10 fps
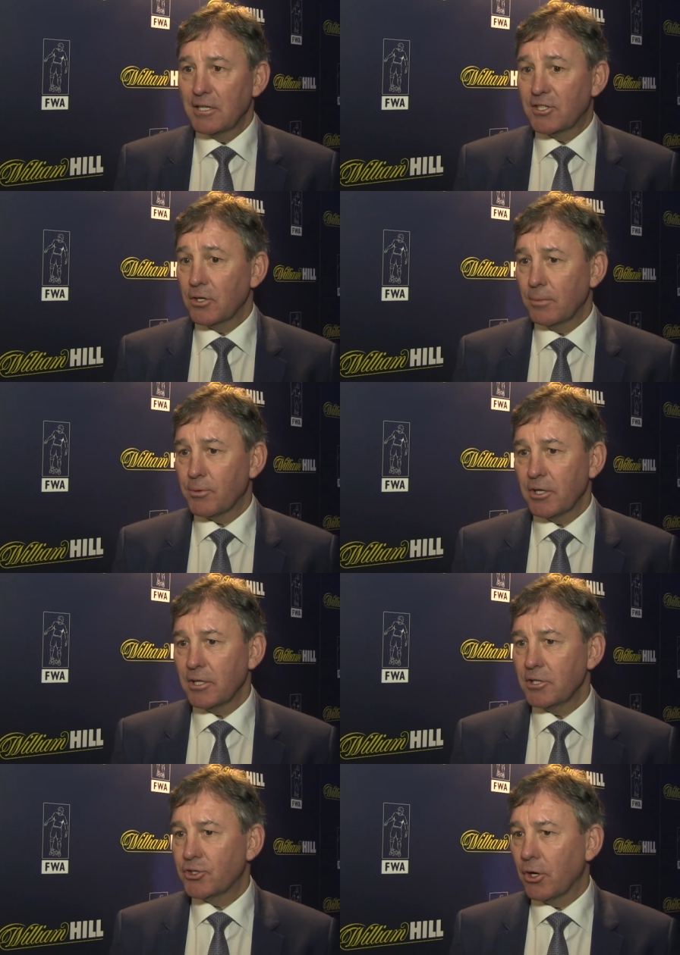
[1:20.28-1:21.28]
He's done a
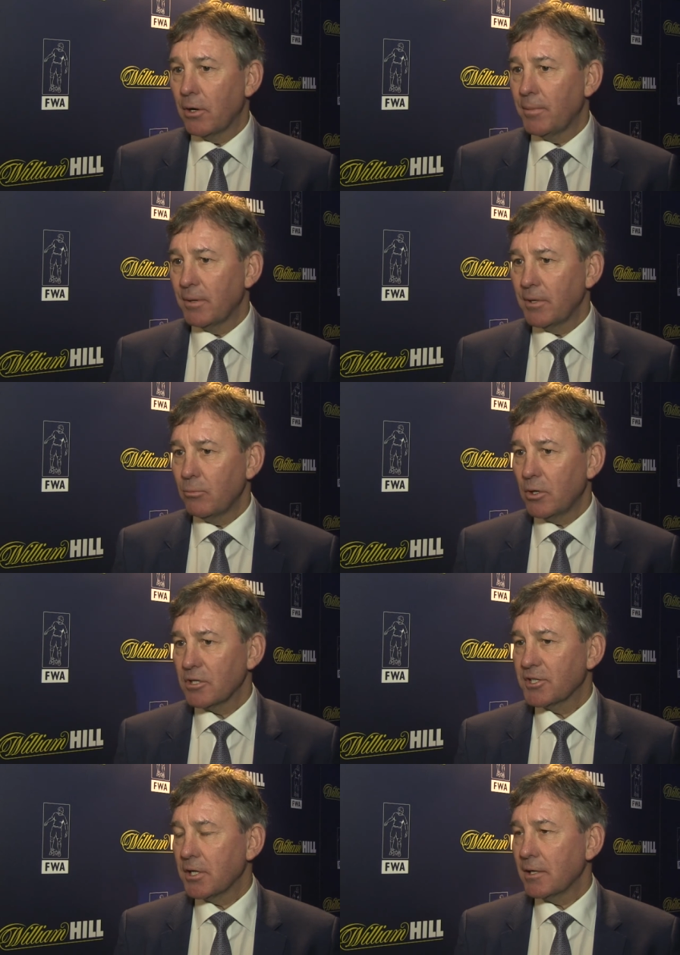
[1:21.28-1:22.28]
brilliant job. I mean, what
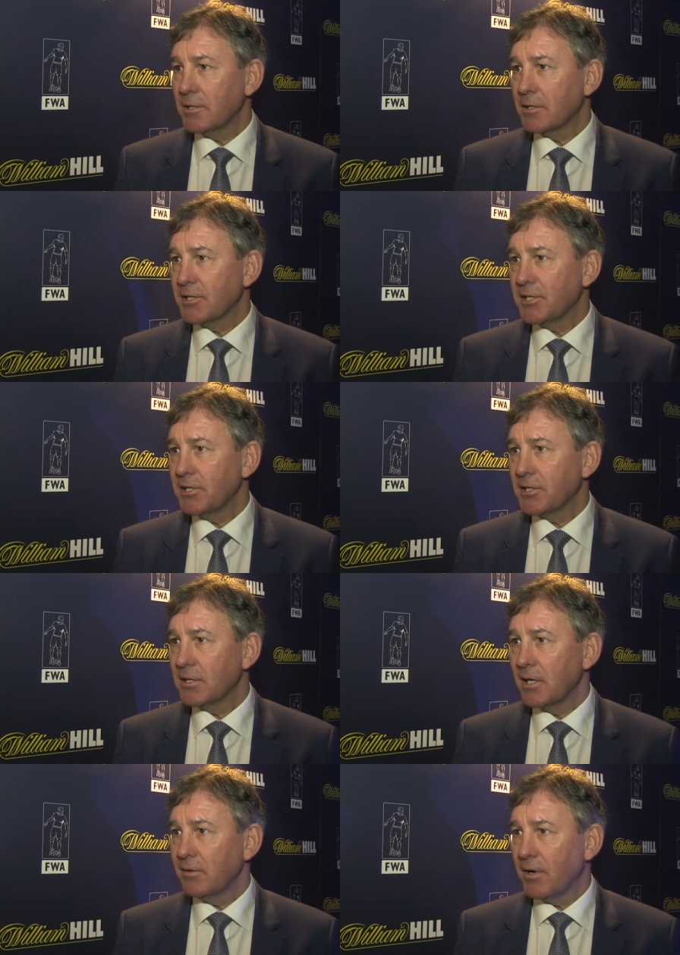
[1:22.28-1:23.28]
a start to the
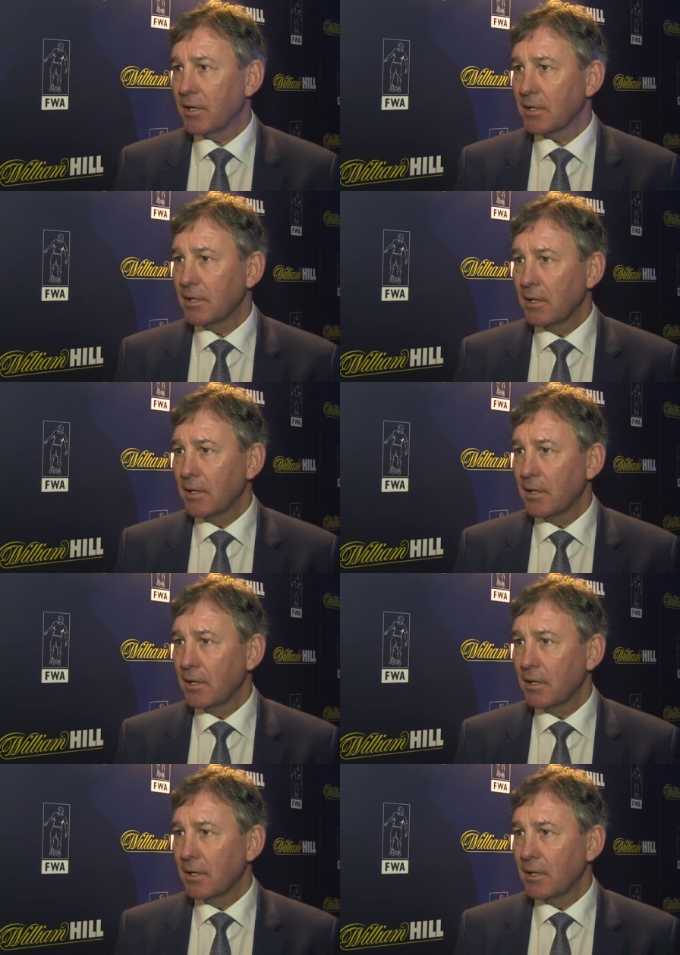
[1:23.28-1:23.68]
season they've had.